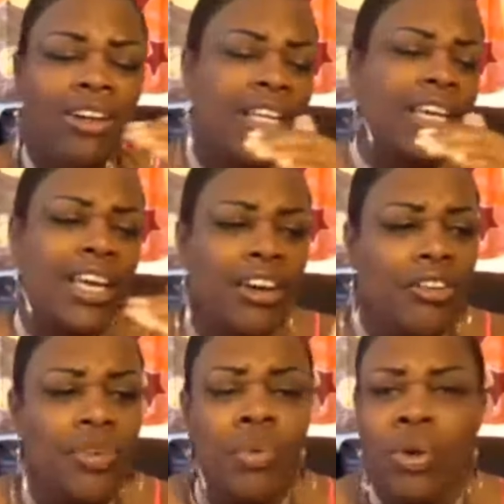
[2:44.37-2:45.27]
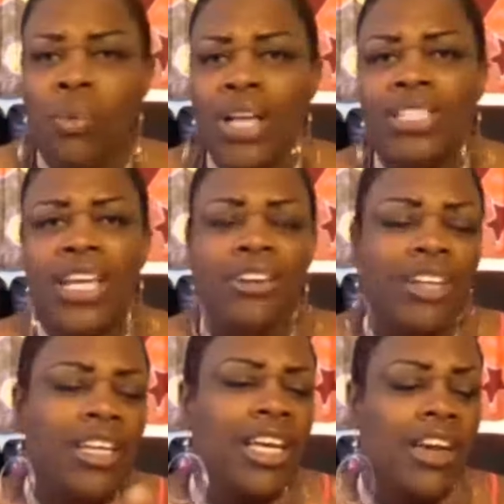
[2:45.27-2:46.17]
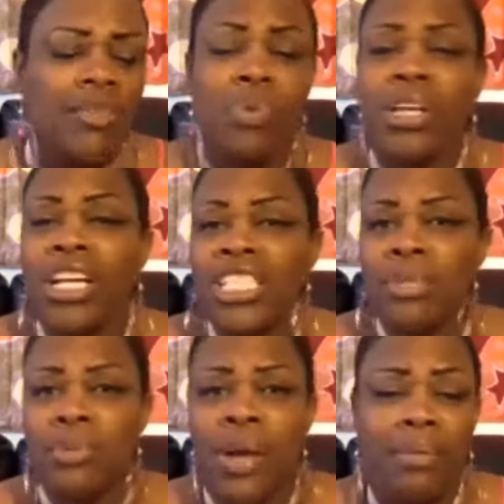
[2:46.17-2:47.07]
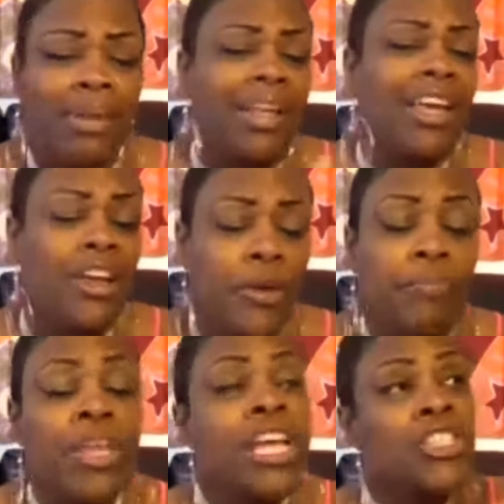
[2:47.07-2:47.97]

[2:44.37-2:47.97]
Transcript: Click here. If you want to watch later, click here. If you want to unsubscribe, click here.